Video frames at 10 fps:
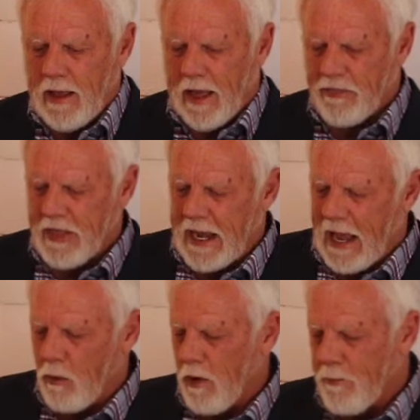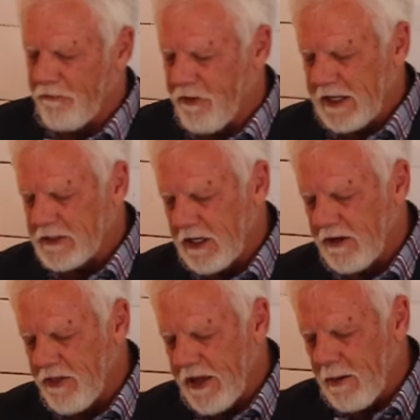And then I will profess
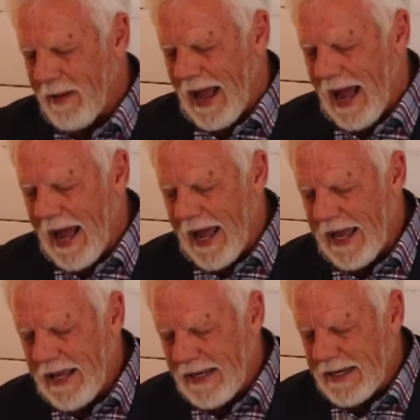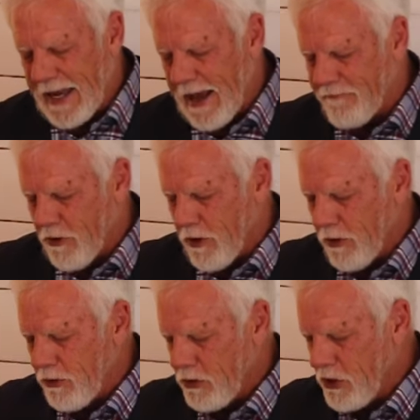unto them, I
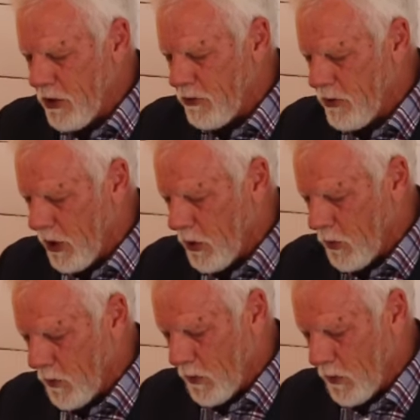never knew you.